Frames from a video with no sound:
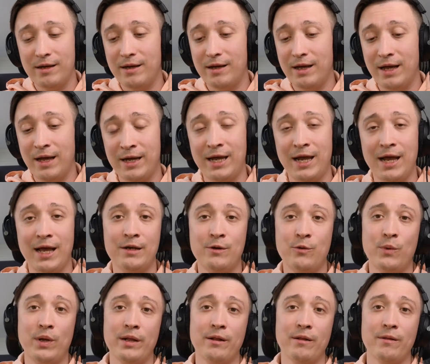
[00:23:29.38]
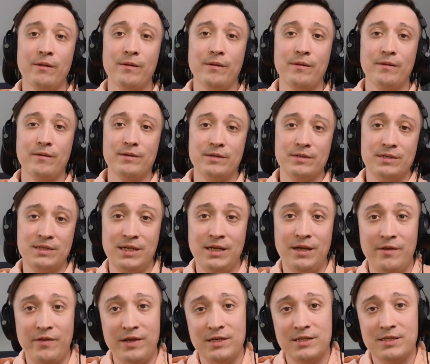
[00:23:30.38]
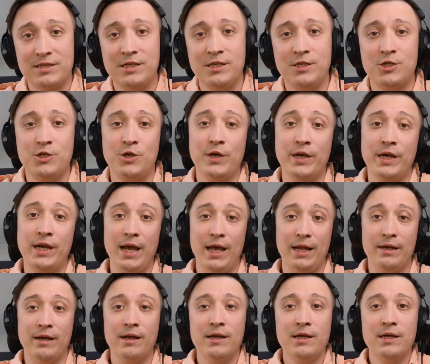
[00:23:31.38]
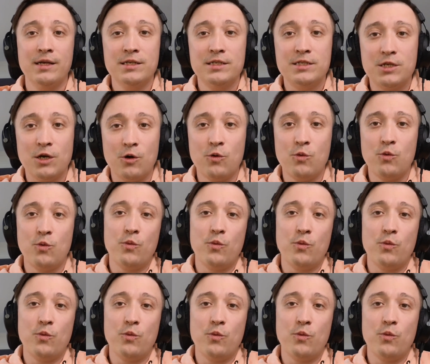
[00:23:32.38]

again will see this issue again. So